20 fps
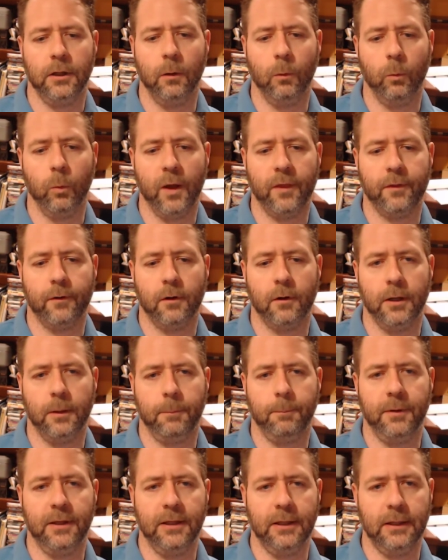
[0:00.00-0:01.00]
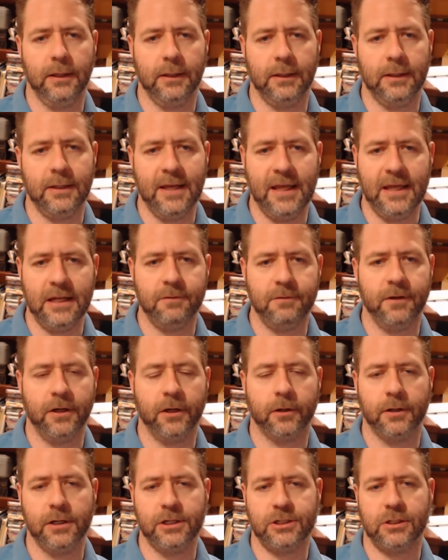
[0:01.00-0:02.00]
whether it be native
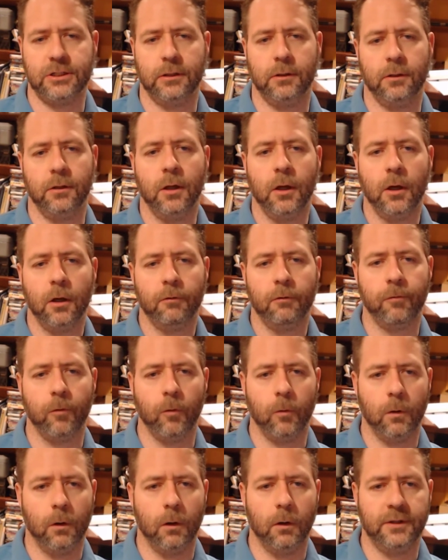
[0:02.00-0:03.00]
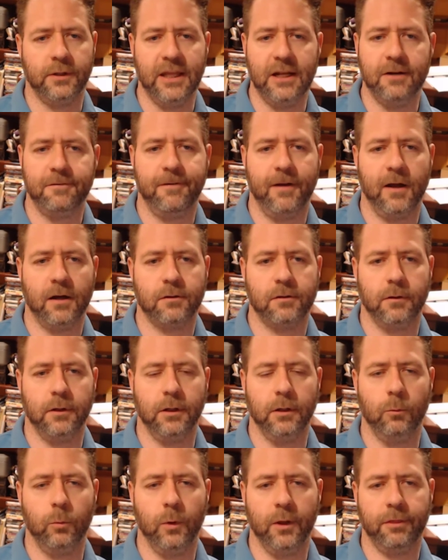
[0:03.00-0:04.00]
integration for Data
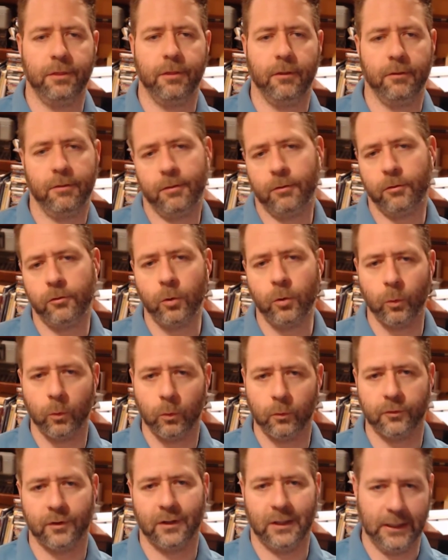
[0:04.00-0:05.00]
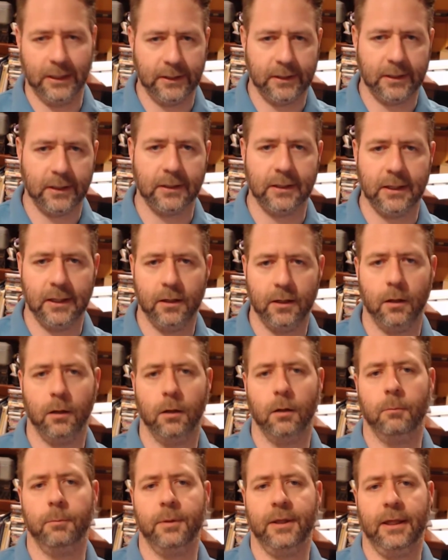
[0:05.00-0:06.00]
Factory with tools like
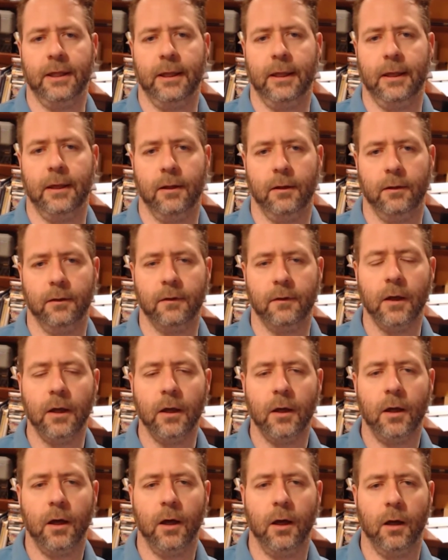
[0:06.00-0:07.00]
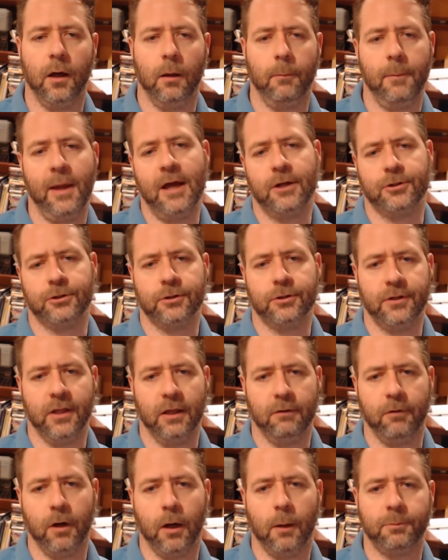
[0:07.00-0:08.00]
GitHub and Azure
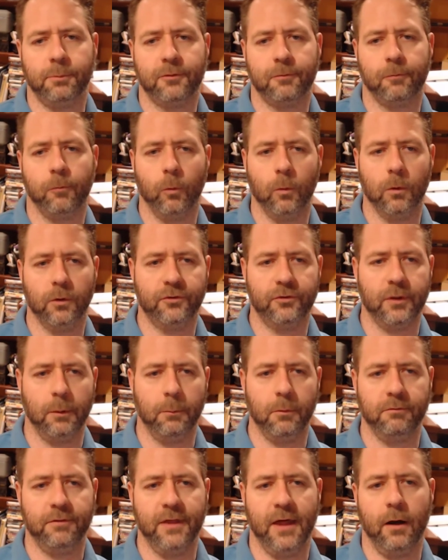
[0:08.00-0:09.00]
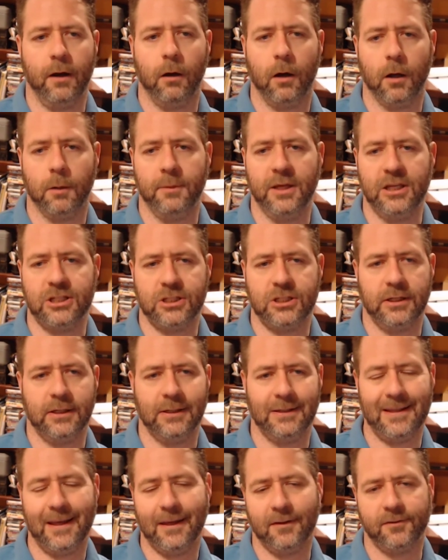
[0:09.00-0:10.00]
DevOps for some of that automation
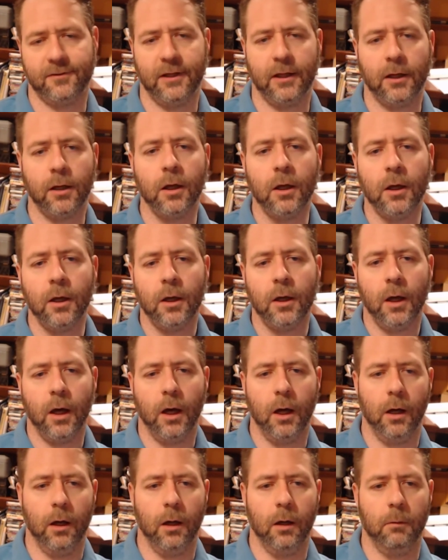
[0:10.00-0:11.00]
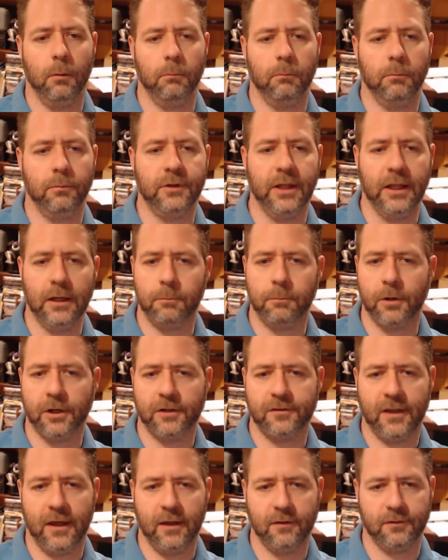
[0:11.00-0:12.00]
and testing,
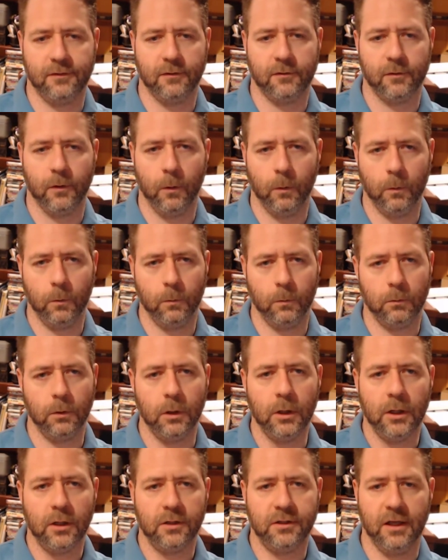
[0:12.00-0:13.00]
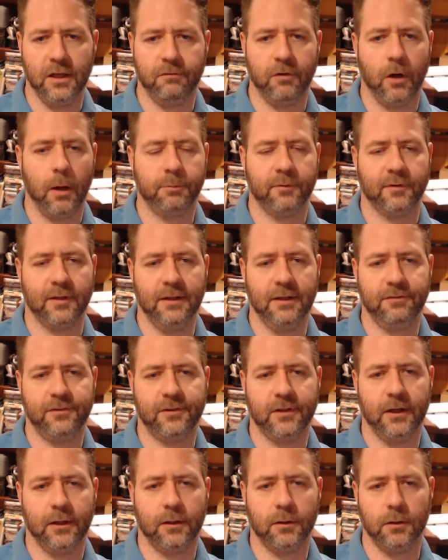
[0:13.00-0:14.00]
Databricks has its own DevOps
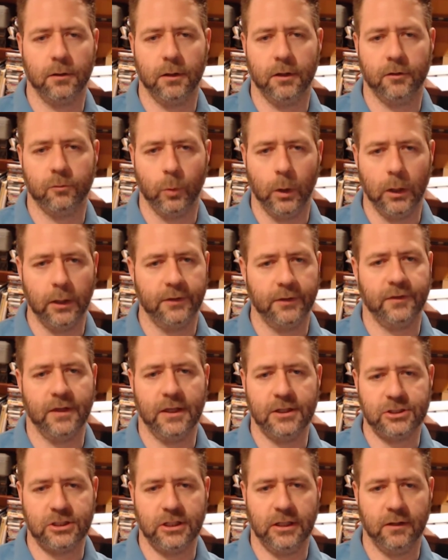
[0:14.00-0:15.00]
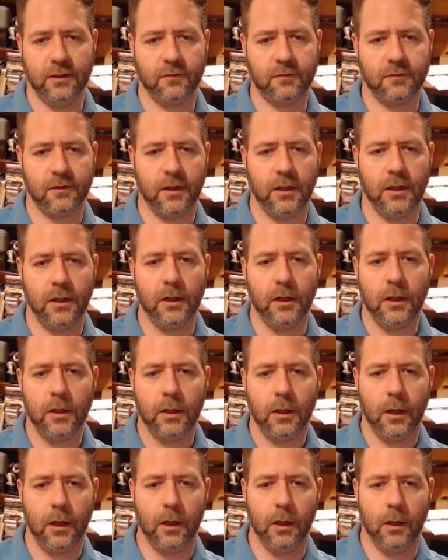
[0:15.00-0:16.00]
lifecycle as well as HDInsight.
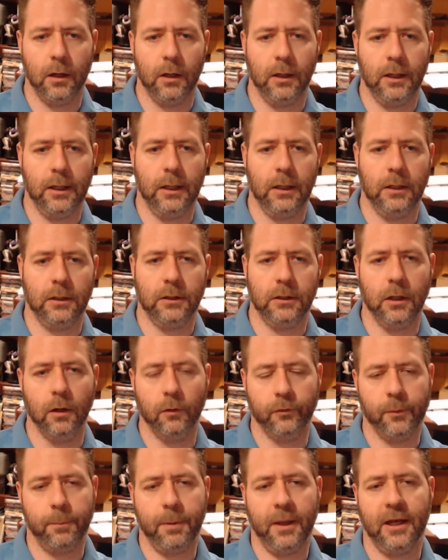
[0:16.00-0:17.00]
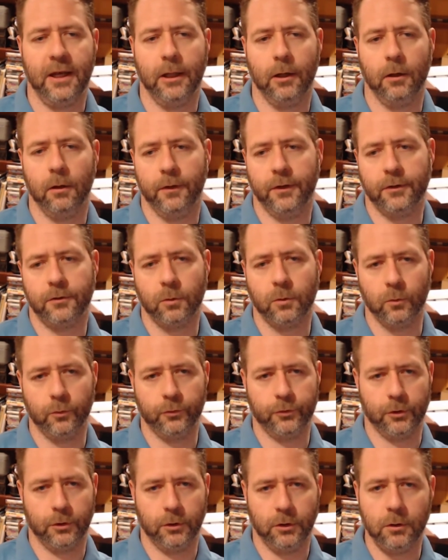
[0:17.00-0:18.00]
And depending on the
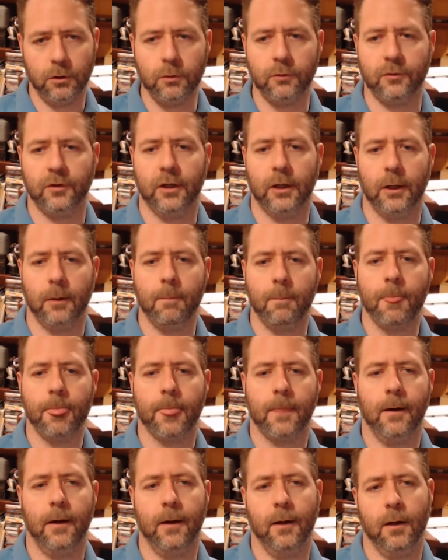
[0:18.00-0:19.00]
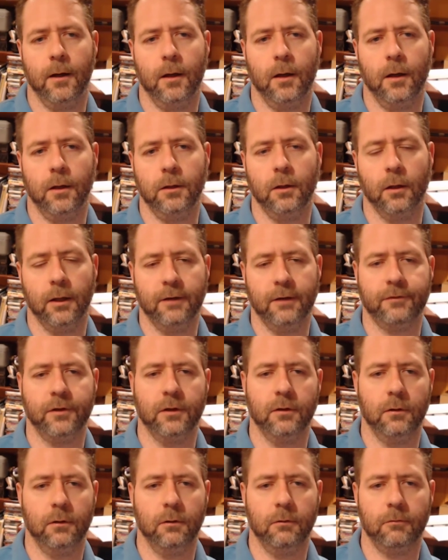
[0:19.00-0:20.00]
tools you're using, you'll have
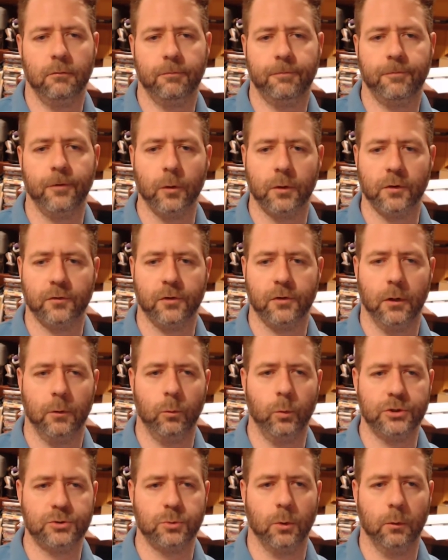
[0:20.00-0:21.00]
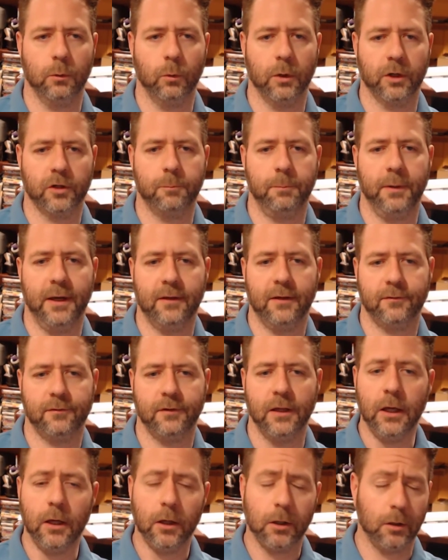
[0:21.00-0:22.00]
to focus on which one works
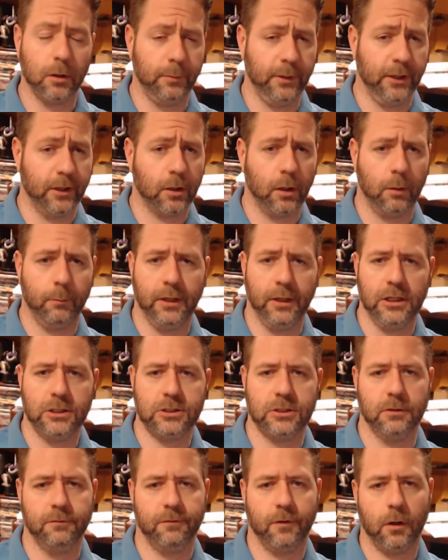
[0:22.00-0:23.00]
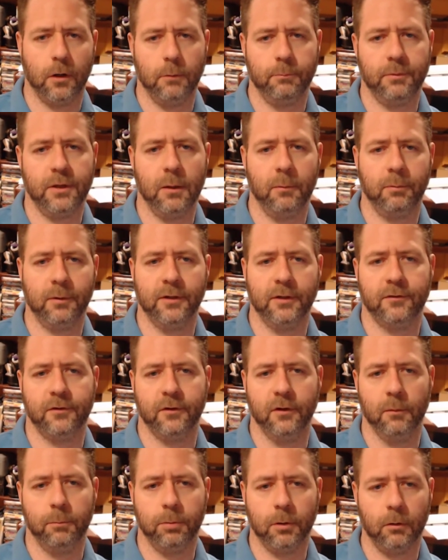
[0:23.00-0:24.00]
best. Could be a combination of ARM templates
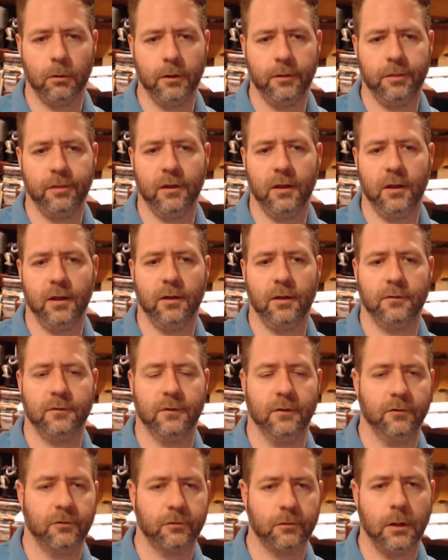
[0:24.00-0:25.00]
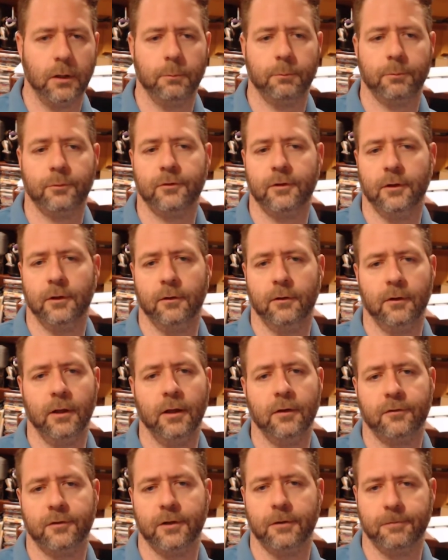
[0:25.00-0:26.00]
to deploy things and scripts
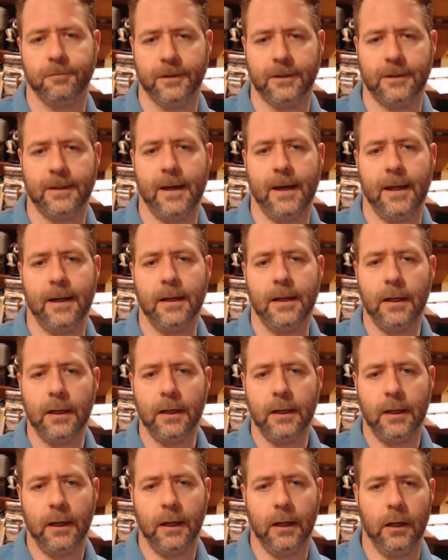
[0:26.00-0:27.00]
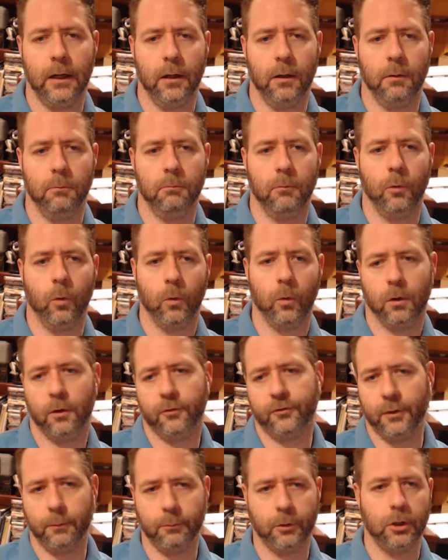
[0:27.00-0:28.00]
and stuff like that. Or
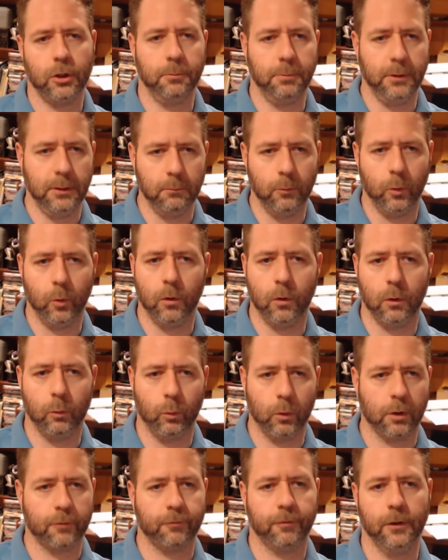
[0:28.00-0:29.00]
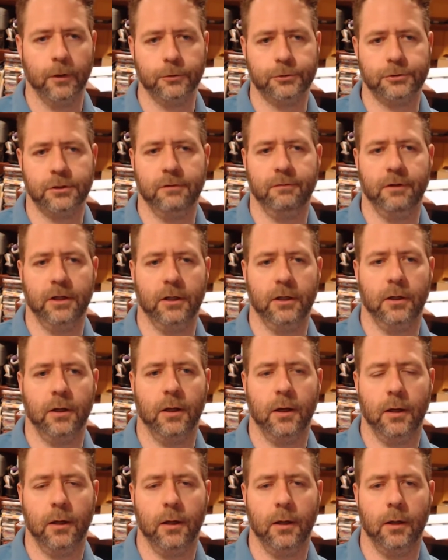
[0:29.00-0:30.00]
some could be more workflow driven
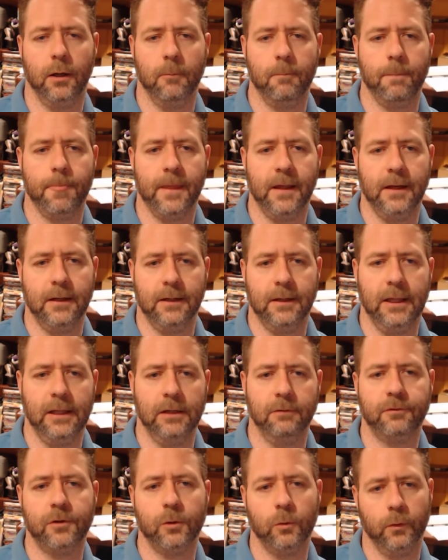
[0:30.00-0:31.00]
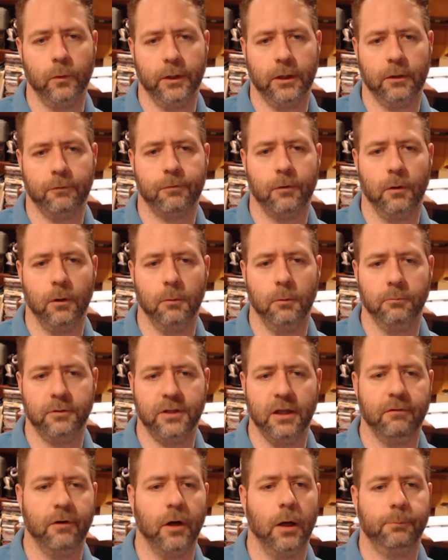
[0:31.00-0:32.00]
and native tooling from
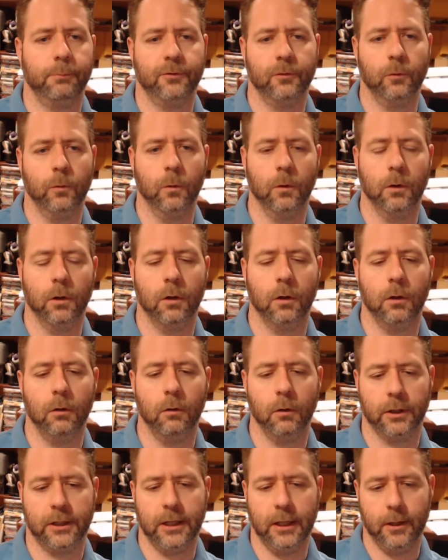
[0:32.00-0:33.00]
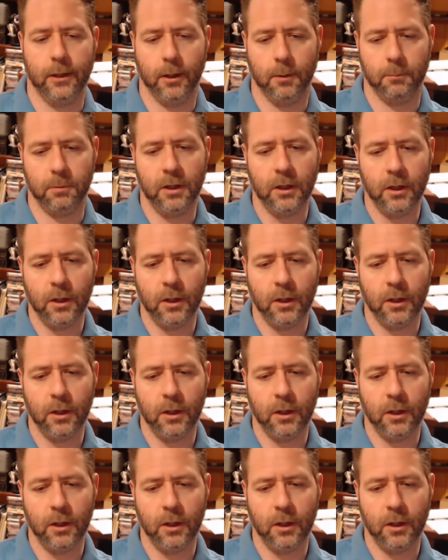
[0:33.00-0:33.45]
DevOps or GitHub.